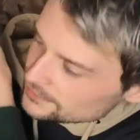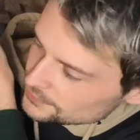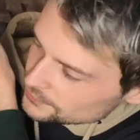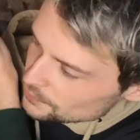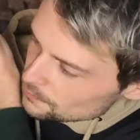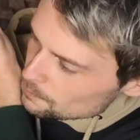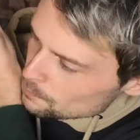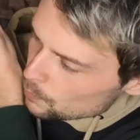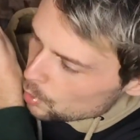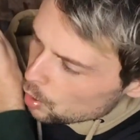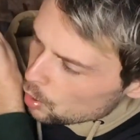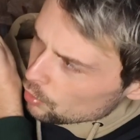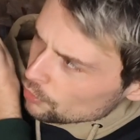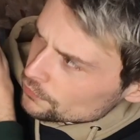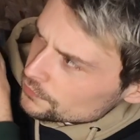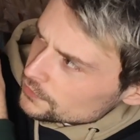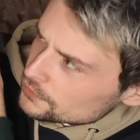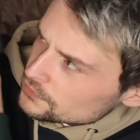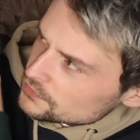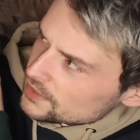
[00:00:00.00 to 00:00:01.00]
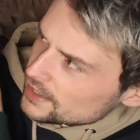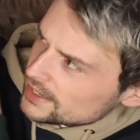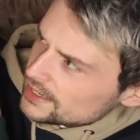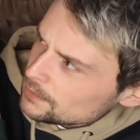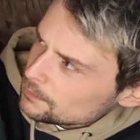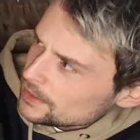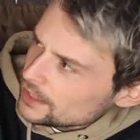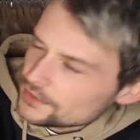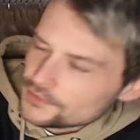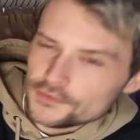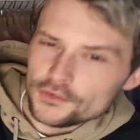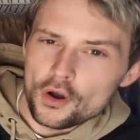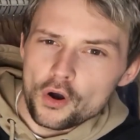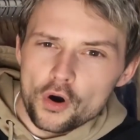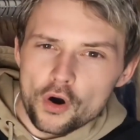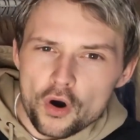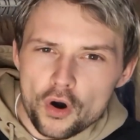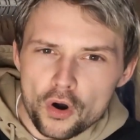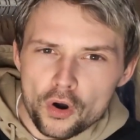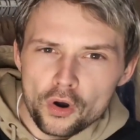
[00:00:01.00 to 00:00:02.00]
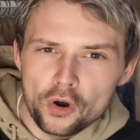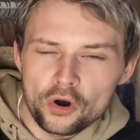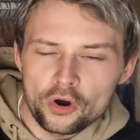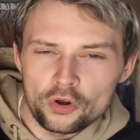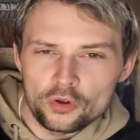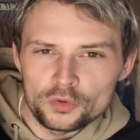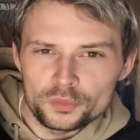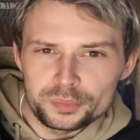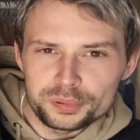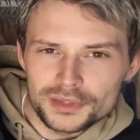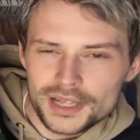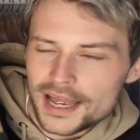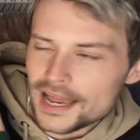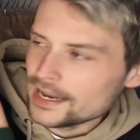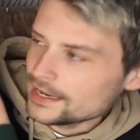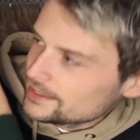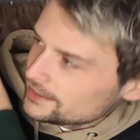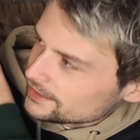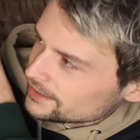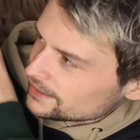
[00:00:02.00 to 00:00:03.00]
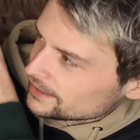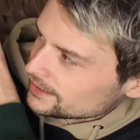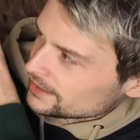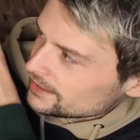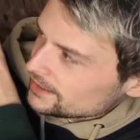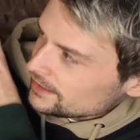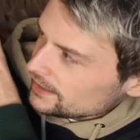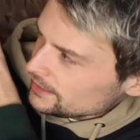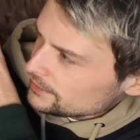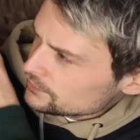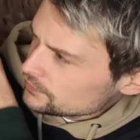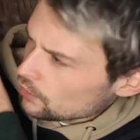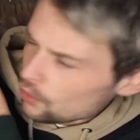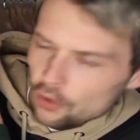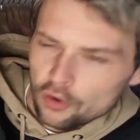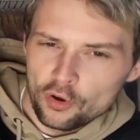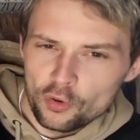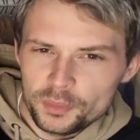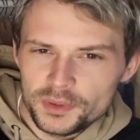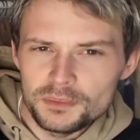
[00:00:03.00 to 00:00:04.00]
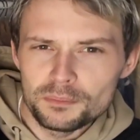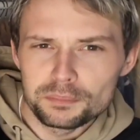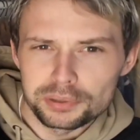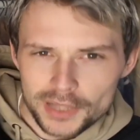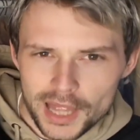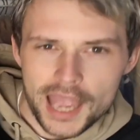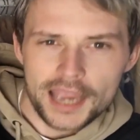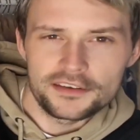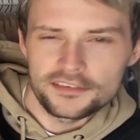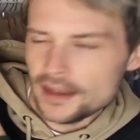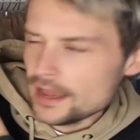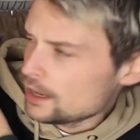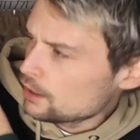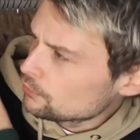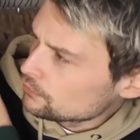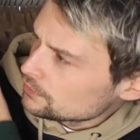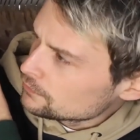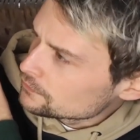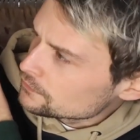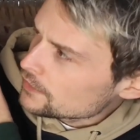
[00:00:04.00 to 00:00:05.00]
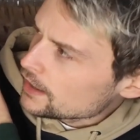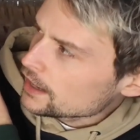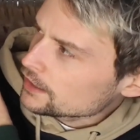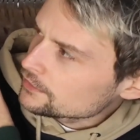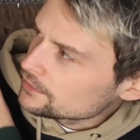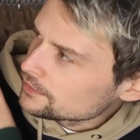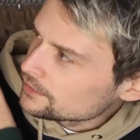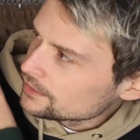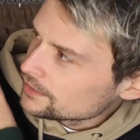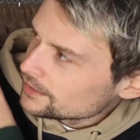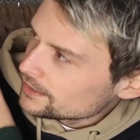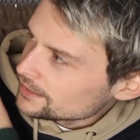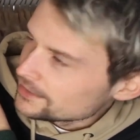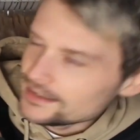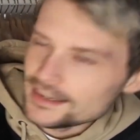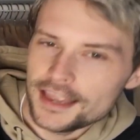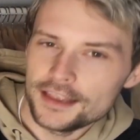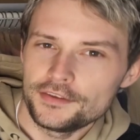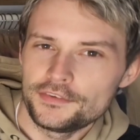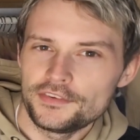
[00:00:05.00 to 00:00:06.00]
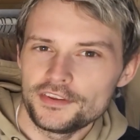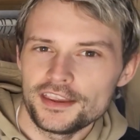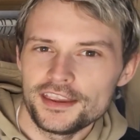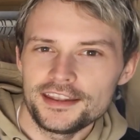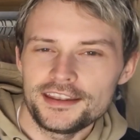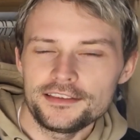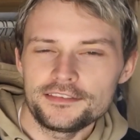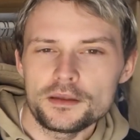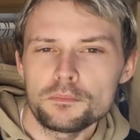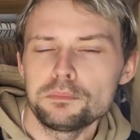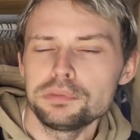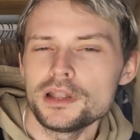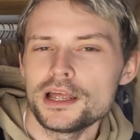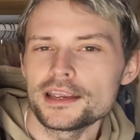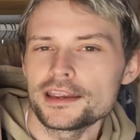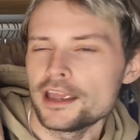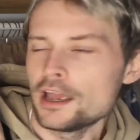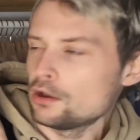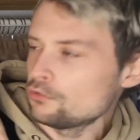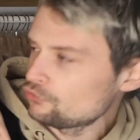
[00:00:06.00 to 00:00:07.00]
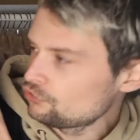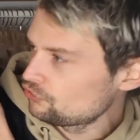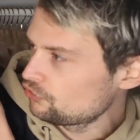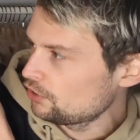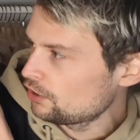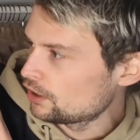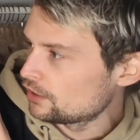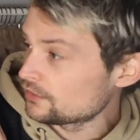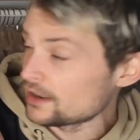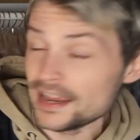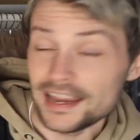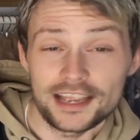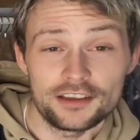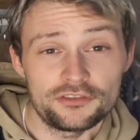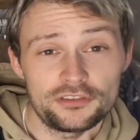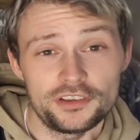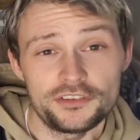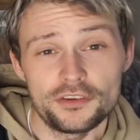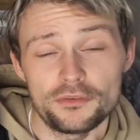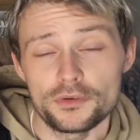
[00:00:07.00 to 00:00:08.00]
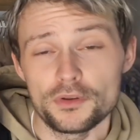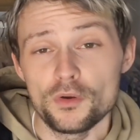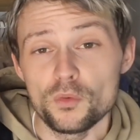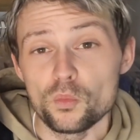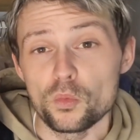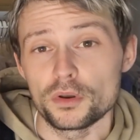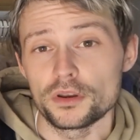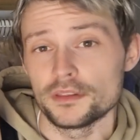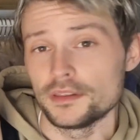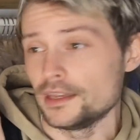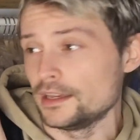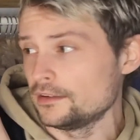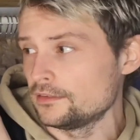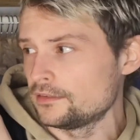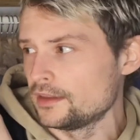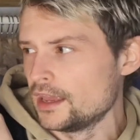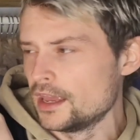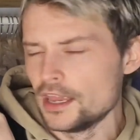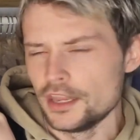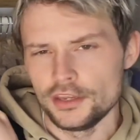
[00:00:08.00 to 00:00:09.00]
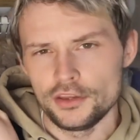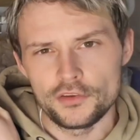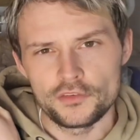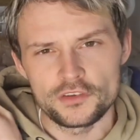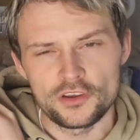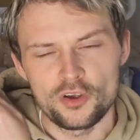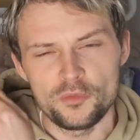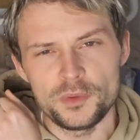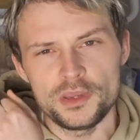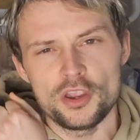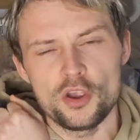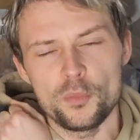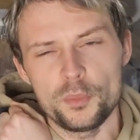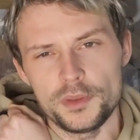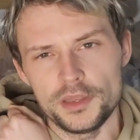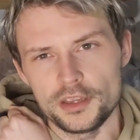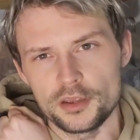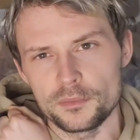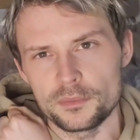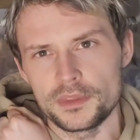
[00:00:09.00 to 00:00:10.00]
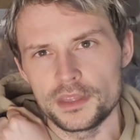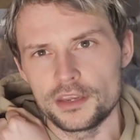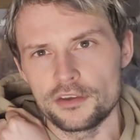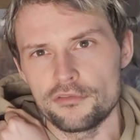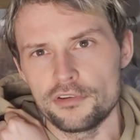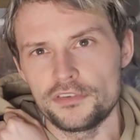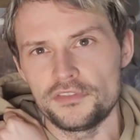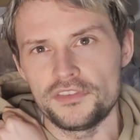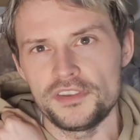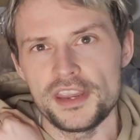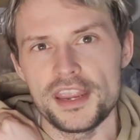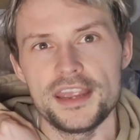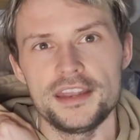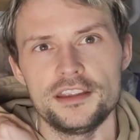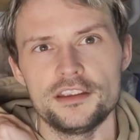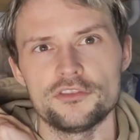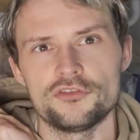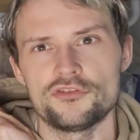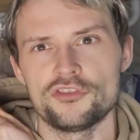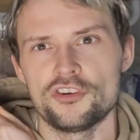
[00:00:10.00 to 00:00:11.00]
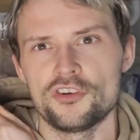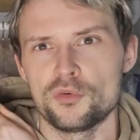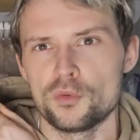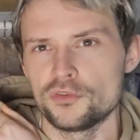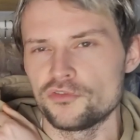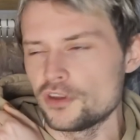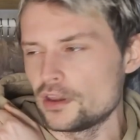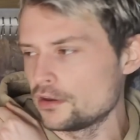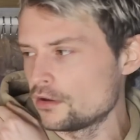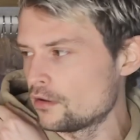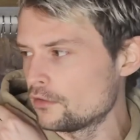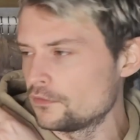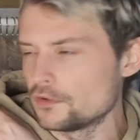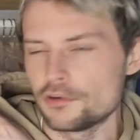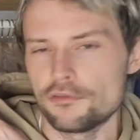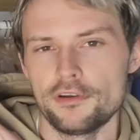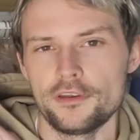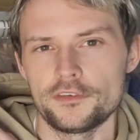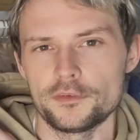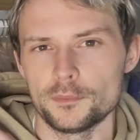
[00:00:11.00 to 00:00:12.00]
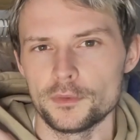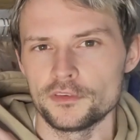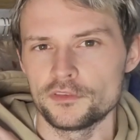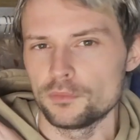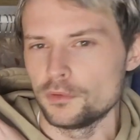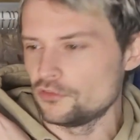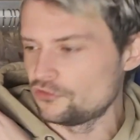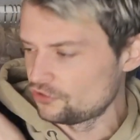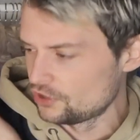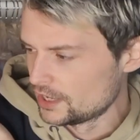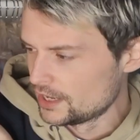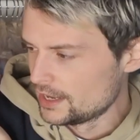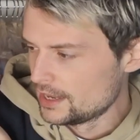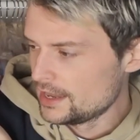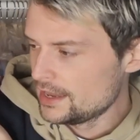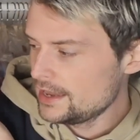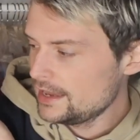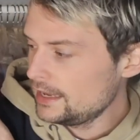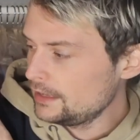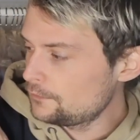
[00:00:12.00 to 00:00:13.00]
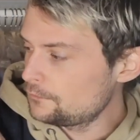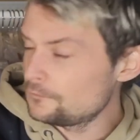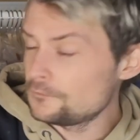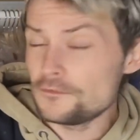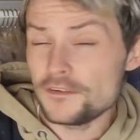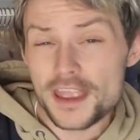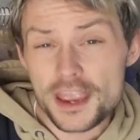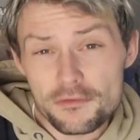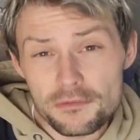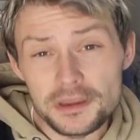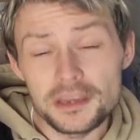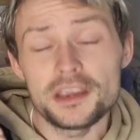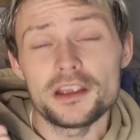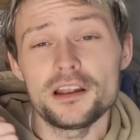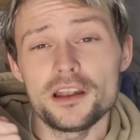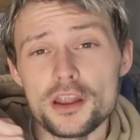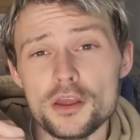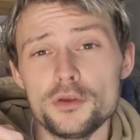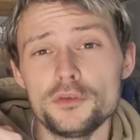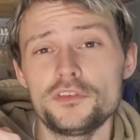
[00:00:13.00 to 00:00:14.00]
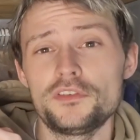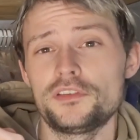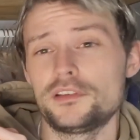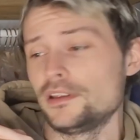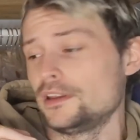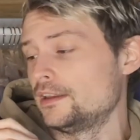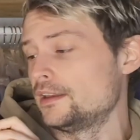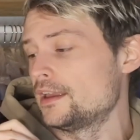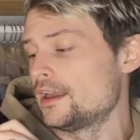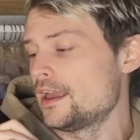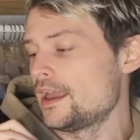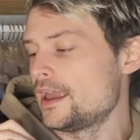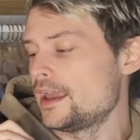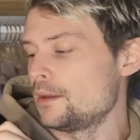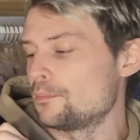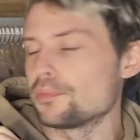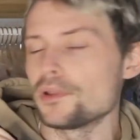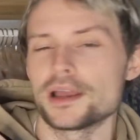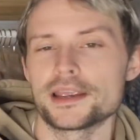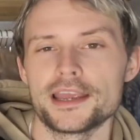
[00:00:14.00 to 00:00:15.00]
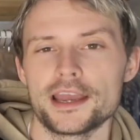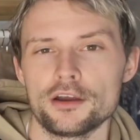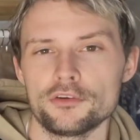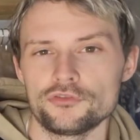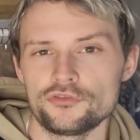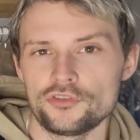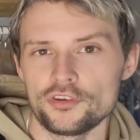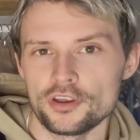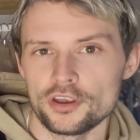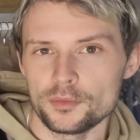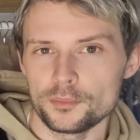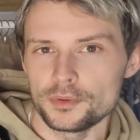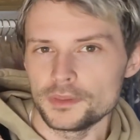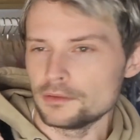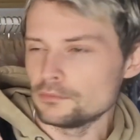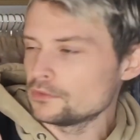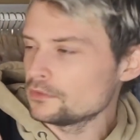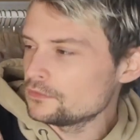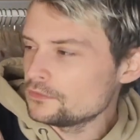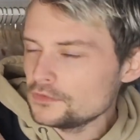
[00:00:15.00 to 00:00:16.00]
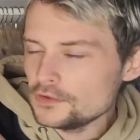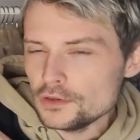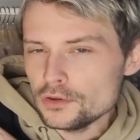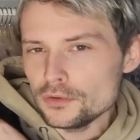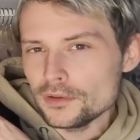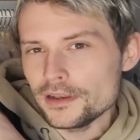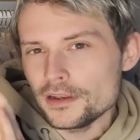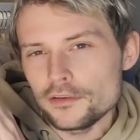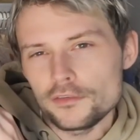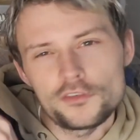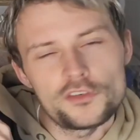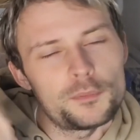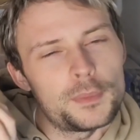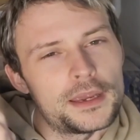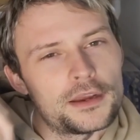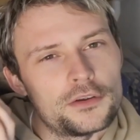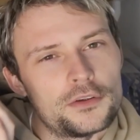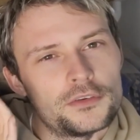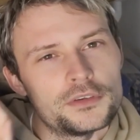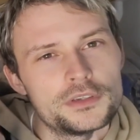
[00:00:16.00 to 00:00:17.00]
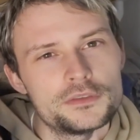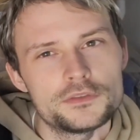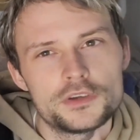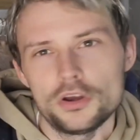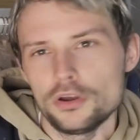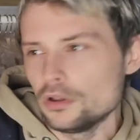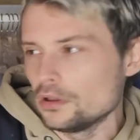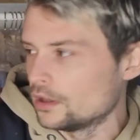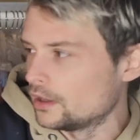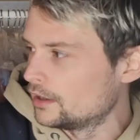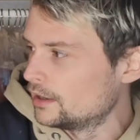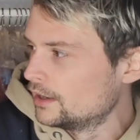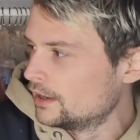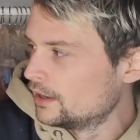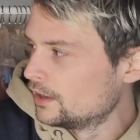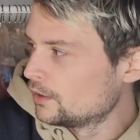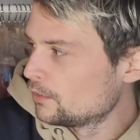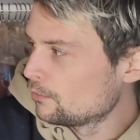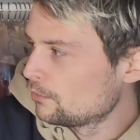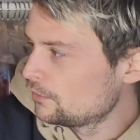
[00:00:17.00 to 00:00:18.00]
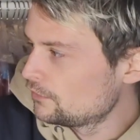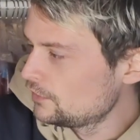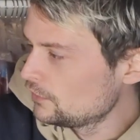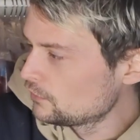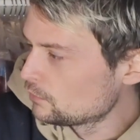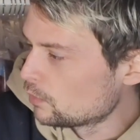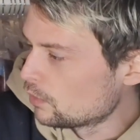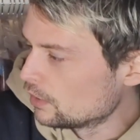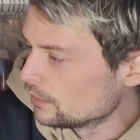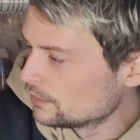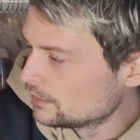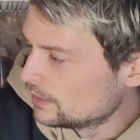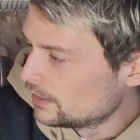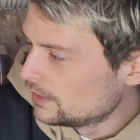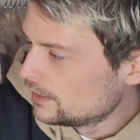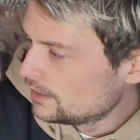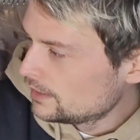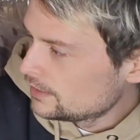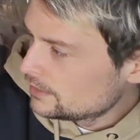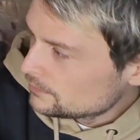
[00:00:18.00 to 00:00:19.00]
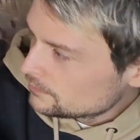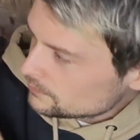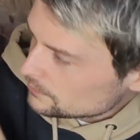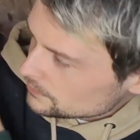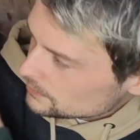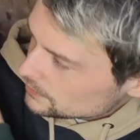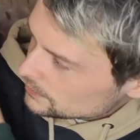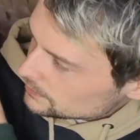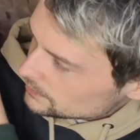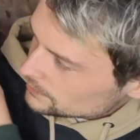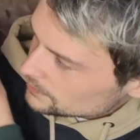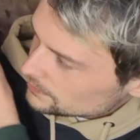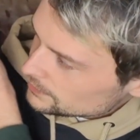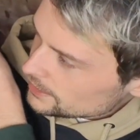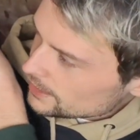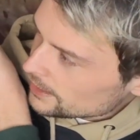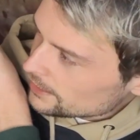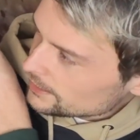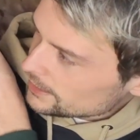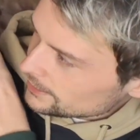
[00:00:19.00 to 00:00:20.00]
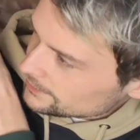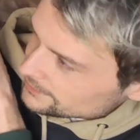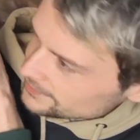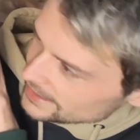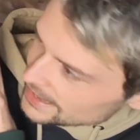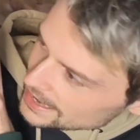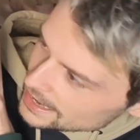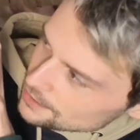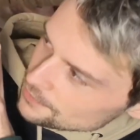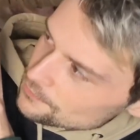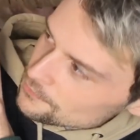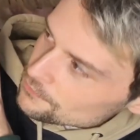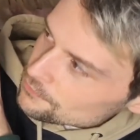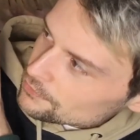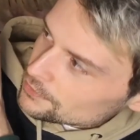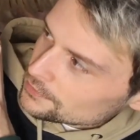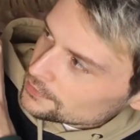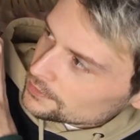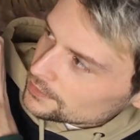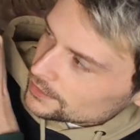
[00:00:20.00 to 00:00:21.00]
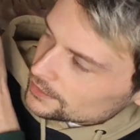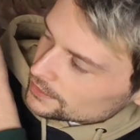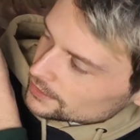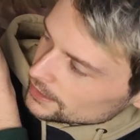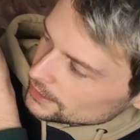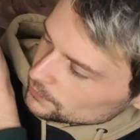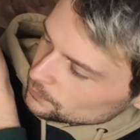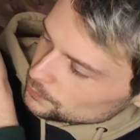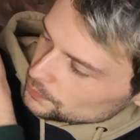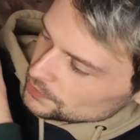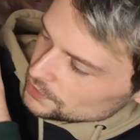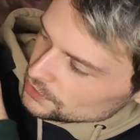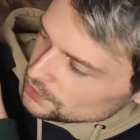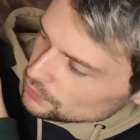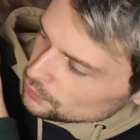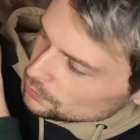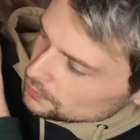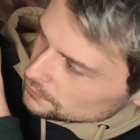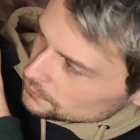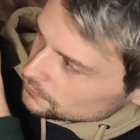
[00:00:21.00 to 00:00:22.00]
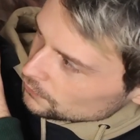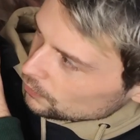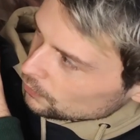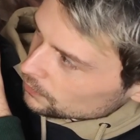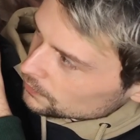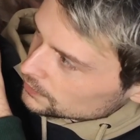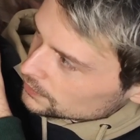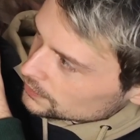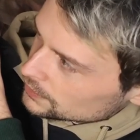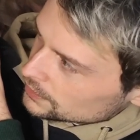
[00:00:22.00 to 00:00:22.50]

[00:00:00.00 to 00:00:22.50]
some more of the same. It's all black. It's all been blacked out, in fact. Yes, it is a blackout shirt. I actually don't own one of these. You saw me opening up the Christiania shirt, which I got for Christmas, which is very closely a blackout shirt, but there was a few little speckles of colour. Whereas this one, yeah, it's everything. It's beautiful.